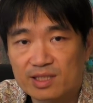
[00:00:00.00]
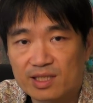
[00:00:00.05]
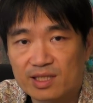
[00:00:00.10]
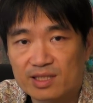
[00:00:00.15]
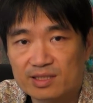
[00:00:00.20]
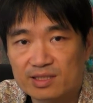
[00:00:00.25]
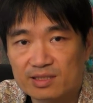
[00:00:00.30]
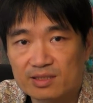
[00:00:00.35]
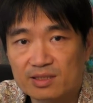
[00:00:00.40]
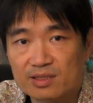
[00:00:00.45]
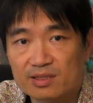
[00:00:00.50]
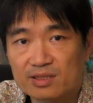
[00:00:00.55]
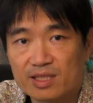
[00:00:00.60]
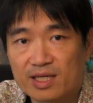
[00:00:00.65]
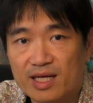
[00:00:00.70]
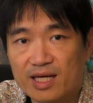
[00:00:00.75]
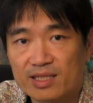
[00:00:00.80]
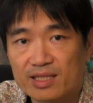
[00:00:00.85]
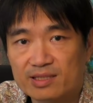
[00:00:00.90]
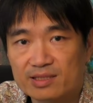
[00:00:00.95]
as good
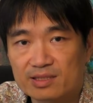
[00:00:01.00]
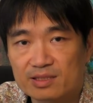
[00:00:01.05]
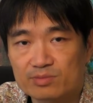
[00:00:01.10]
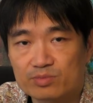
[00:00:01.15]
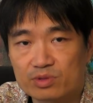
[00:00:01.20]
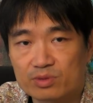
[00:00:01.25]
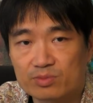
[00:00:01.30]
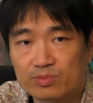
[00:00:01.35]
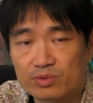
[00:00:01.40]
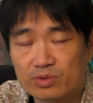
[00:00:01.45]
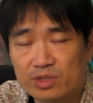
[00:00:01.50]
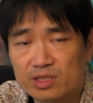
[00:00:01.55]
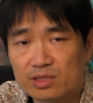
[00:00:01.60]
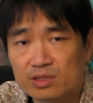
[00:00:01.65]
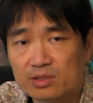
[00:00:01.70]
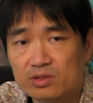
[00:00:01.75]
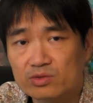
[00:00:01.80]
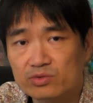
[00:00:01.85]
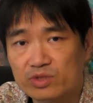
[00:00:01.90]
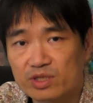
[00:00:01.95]
as the
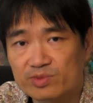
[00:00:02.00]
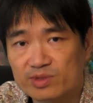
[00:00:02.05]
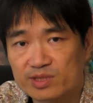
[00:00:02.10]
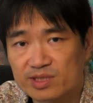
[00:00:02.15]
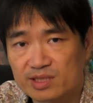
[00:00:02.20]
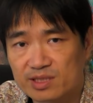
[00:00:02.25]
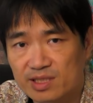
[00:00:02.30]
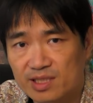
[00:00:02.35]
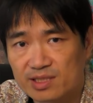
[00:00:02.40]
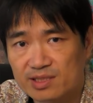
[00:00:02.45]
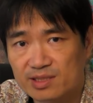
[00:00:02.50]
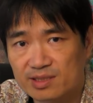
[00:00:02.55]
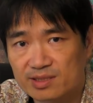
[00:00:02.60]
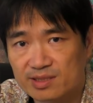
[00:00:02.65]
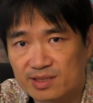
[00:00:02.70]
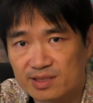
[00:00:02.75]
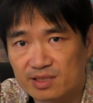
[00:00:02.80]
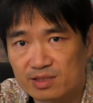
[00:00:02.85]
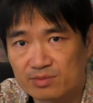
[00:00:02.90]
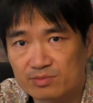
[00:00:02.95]
proportional representation
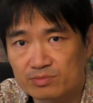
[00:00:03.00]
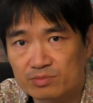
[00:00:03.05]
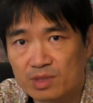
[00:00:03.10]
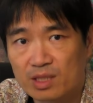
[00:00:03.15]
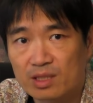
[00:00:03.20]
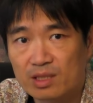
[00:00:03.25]
system,